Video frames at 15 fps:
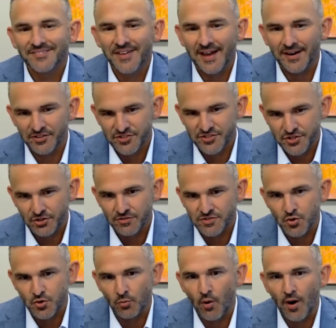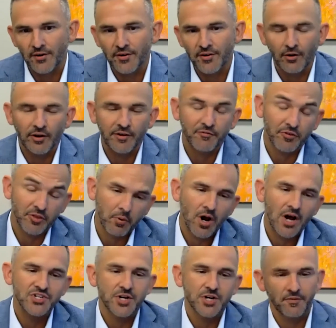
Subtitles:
that serves stormwater not only for the project,